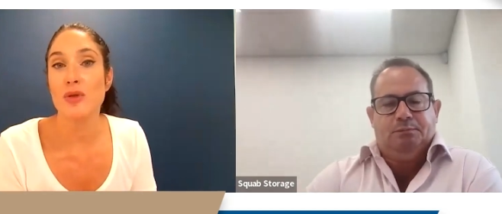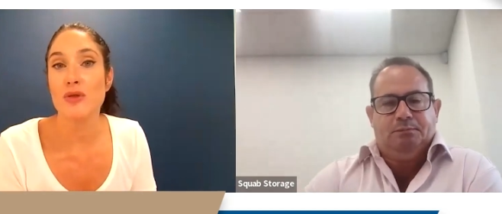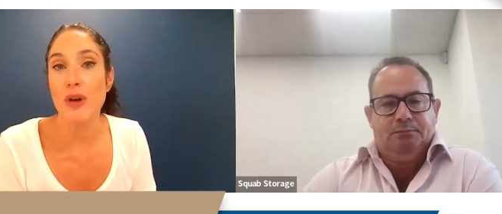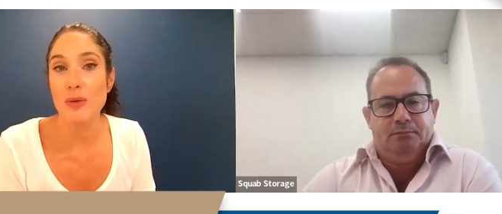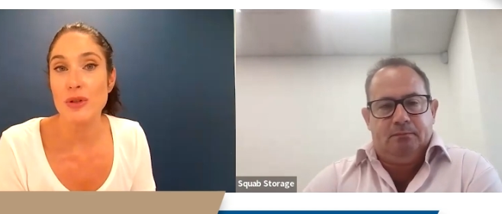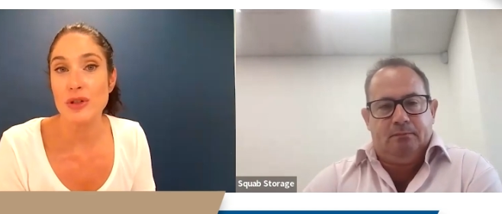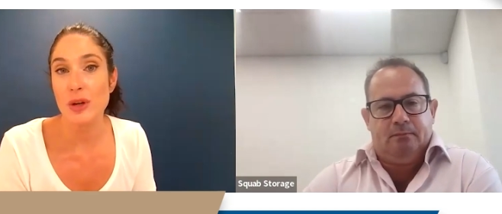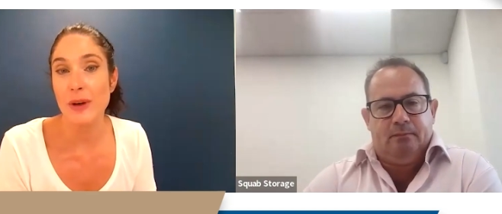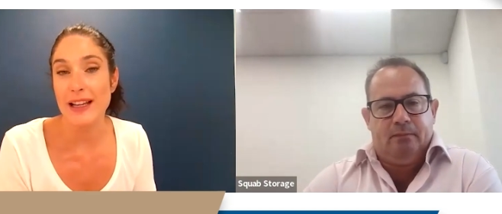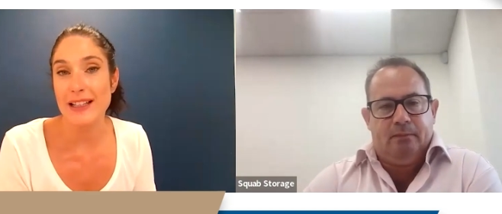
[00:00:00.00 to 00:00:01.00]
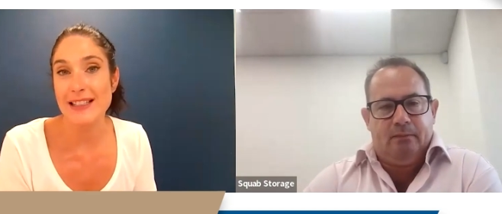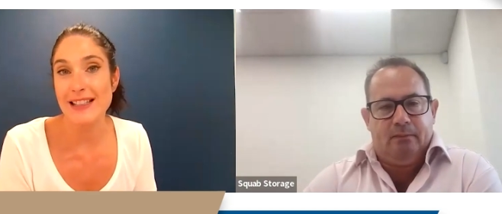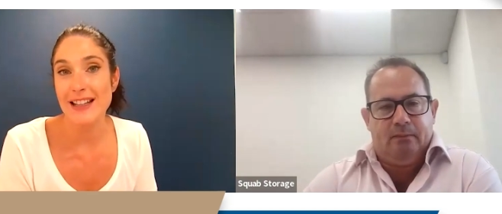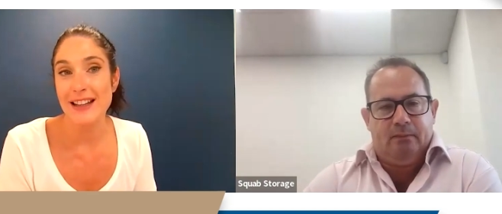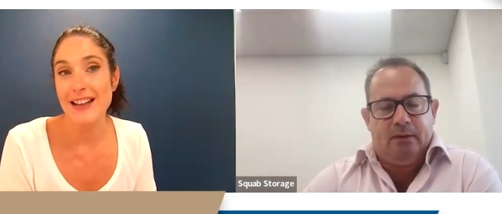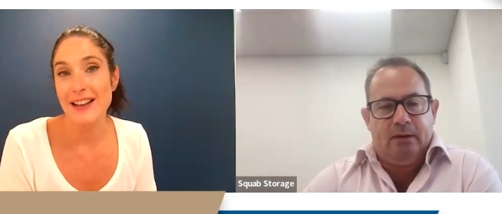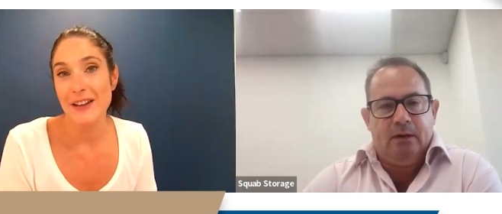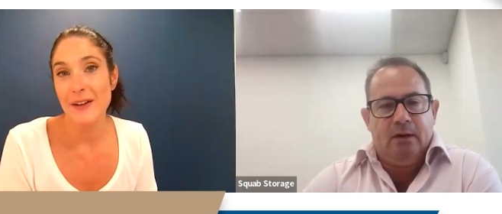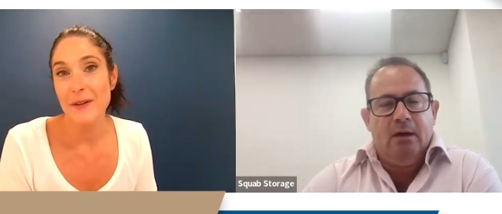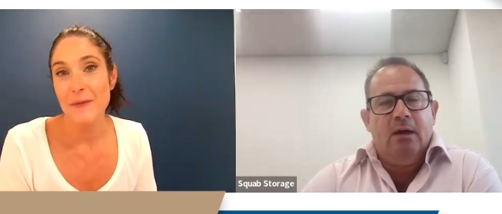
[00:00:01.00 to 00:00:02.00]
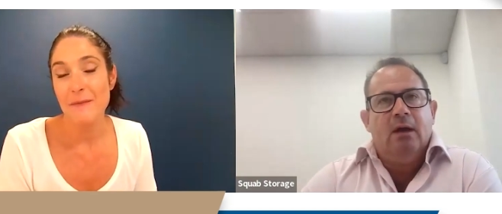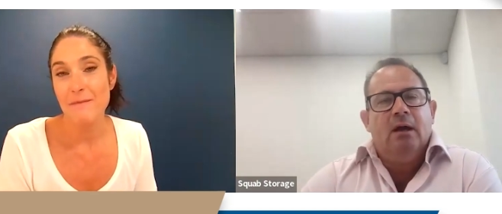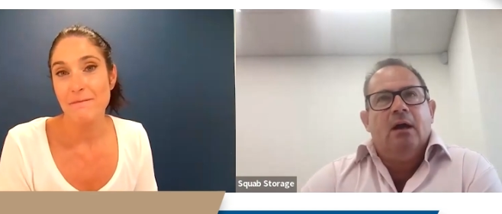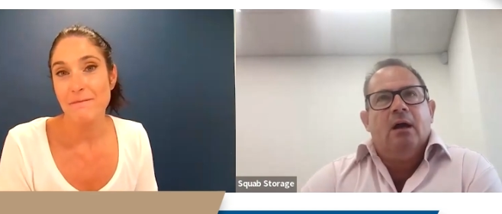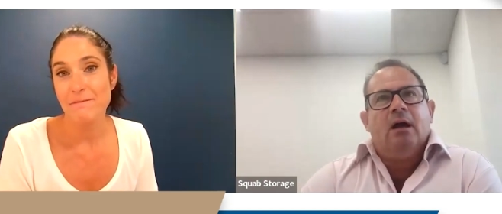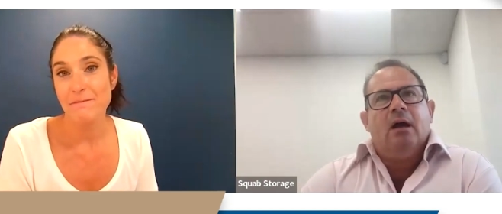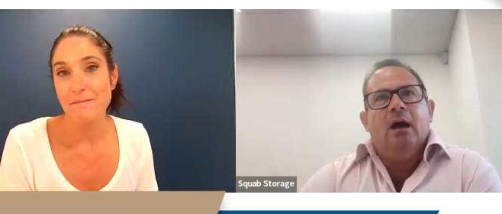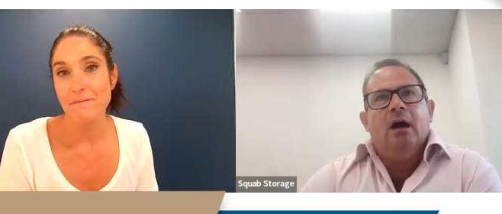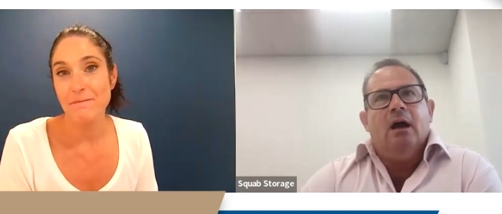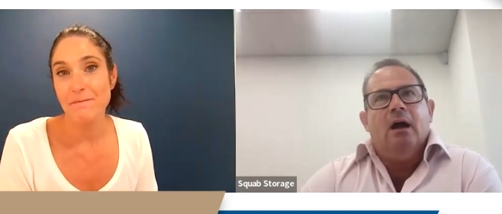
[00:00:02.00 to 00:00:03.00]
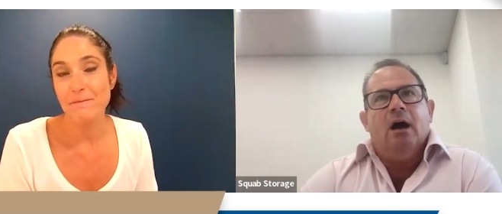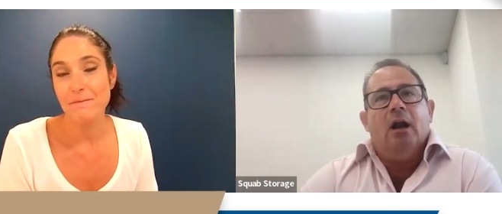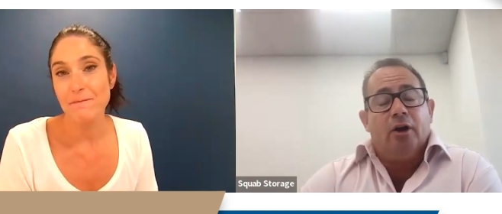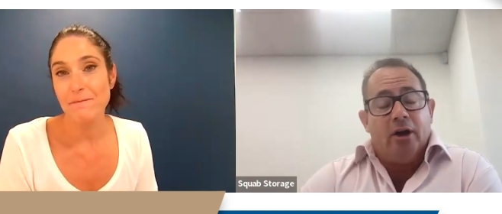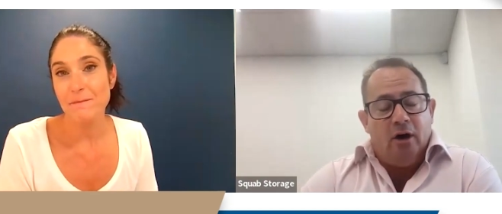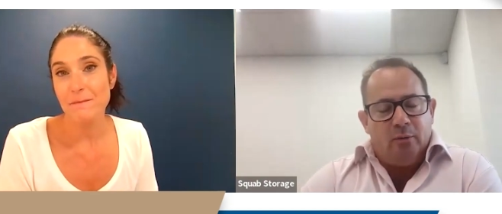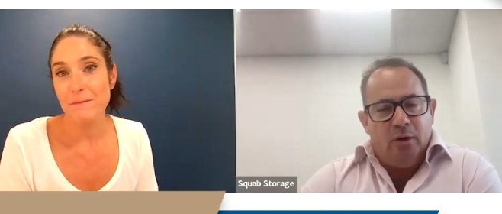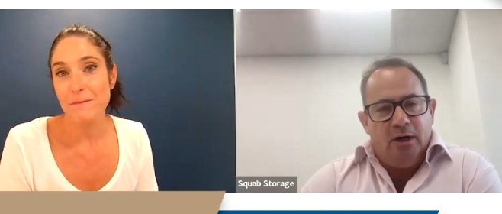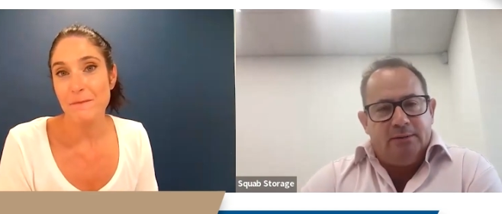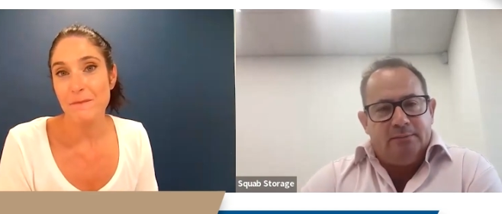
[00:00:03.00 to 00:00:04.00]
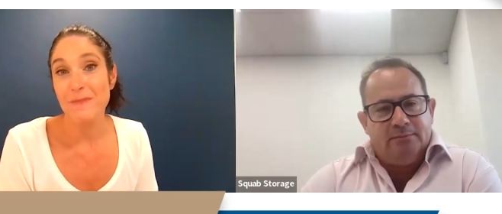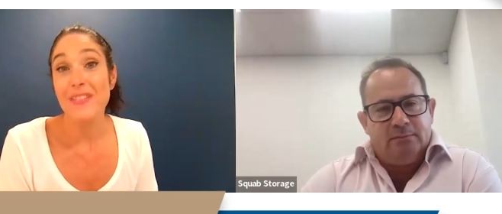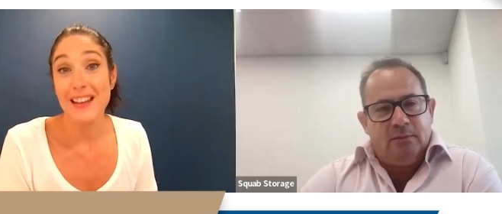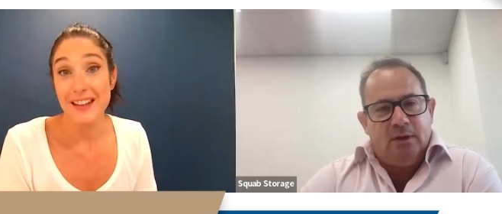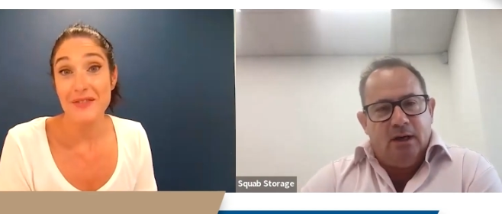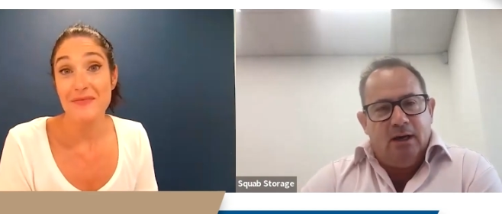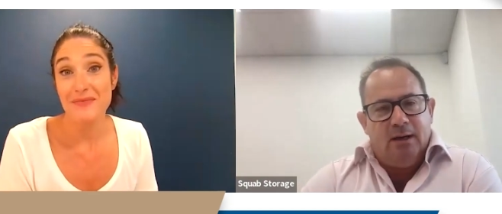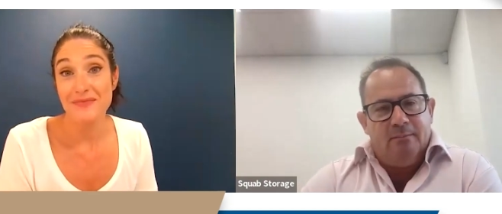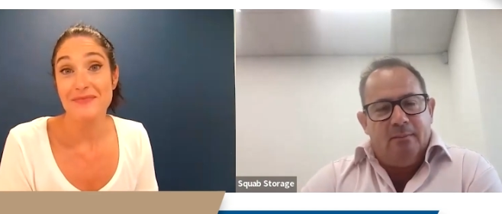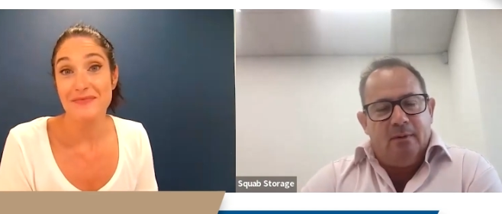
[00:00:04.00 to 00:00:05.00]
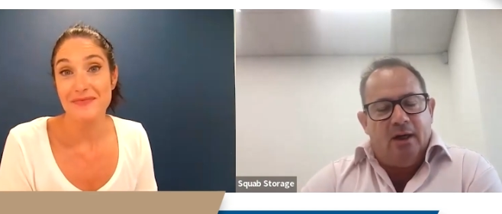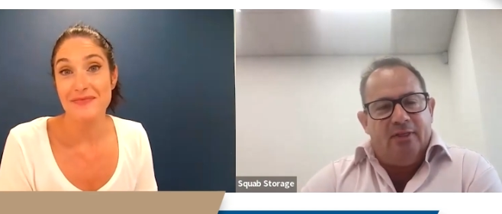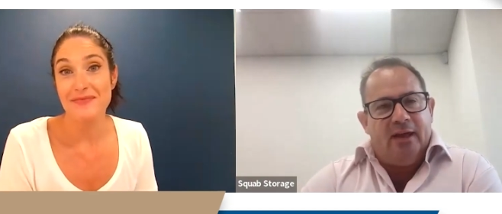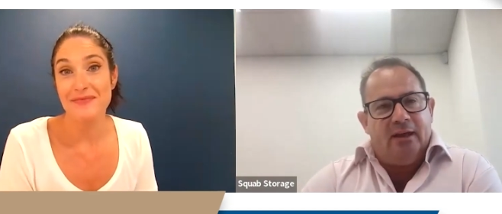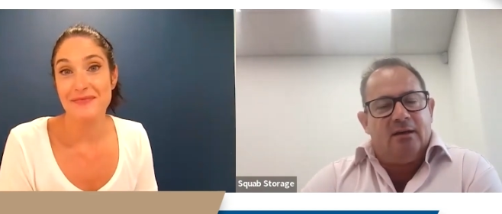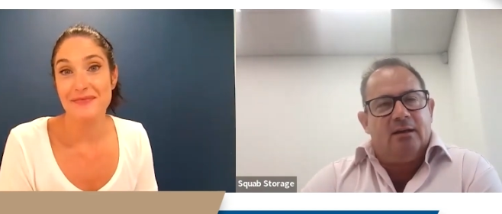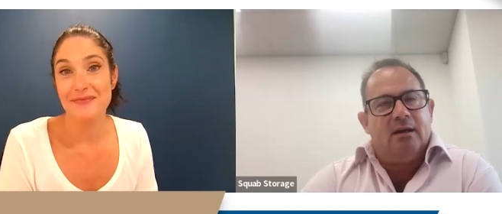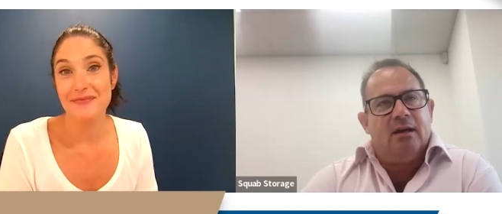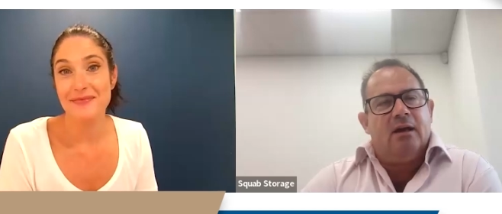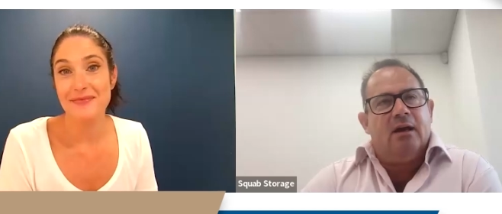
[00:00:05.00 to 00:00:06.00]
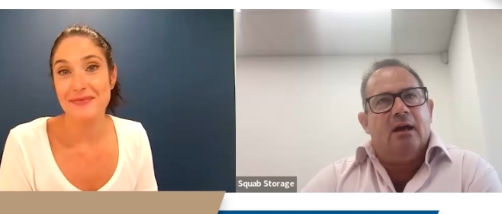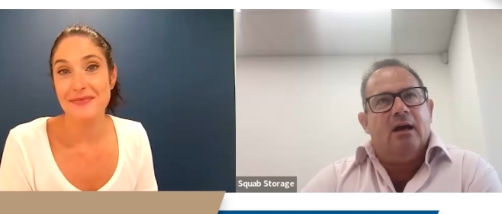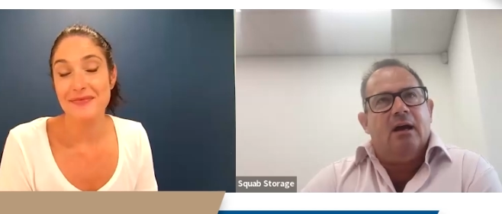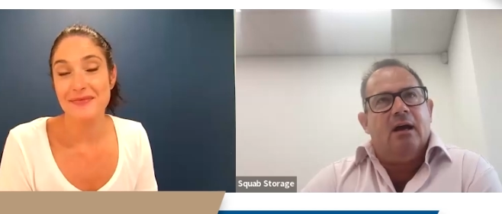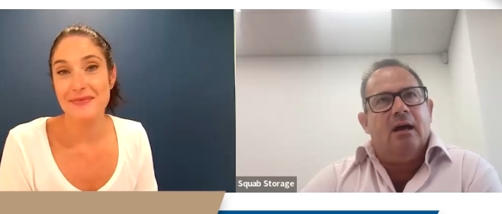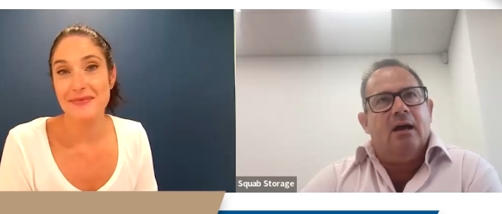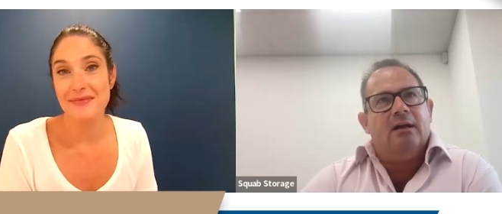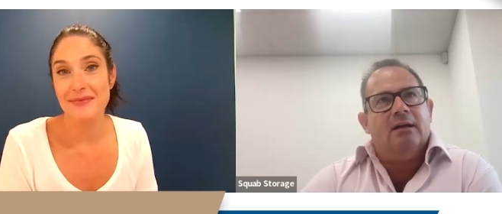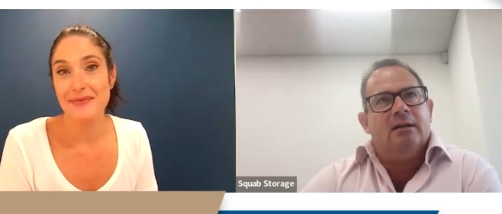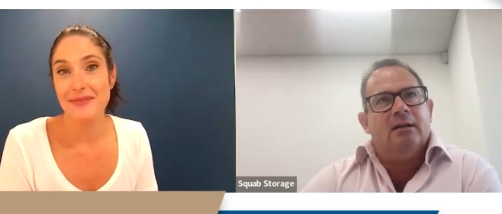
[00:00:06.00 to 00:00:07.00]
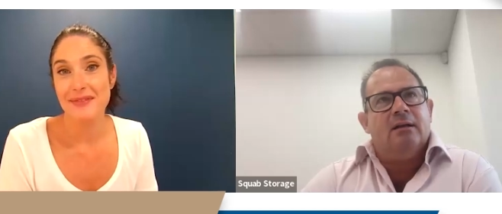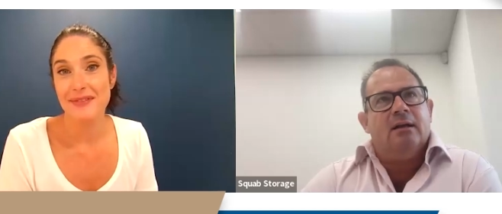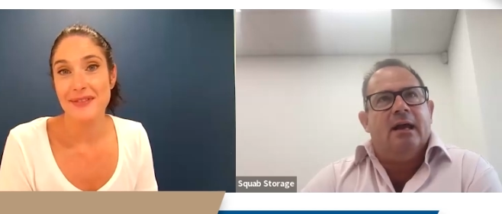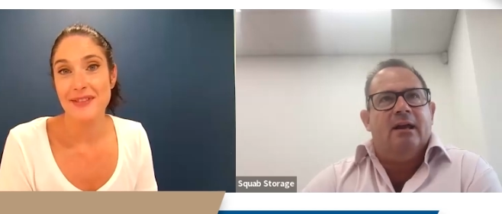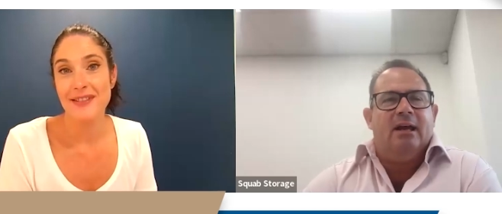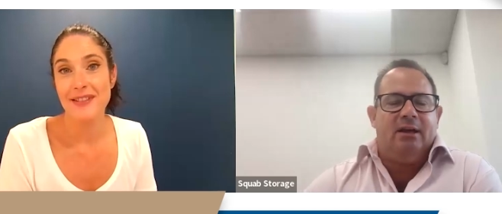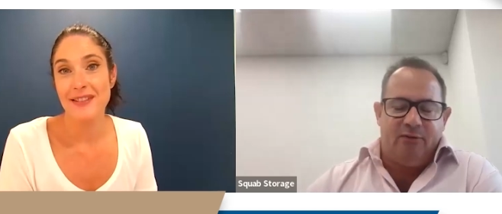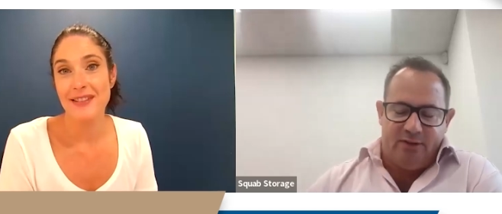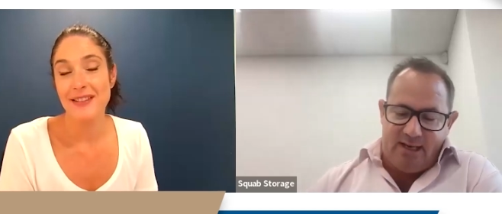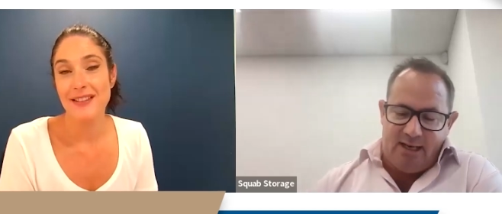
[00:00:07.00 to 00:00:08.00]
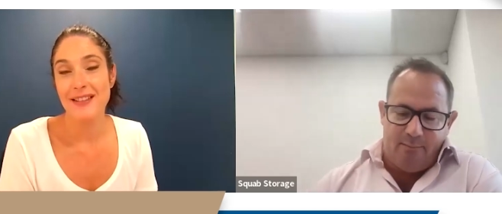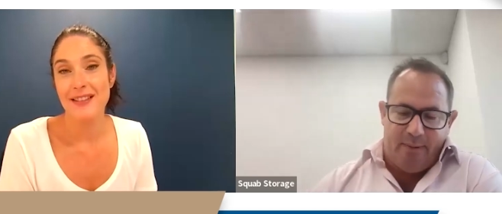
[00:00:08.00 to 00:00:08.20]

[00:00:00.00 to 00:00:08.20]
Speaker 1: your growth to, Alex?
Speaker 2: Uh, a lot of hard work. Um, I think uh, uh, if I take it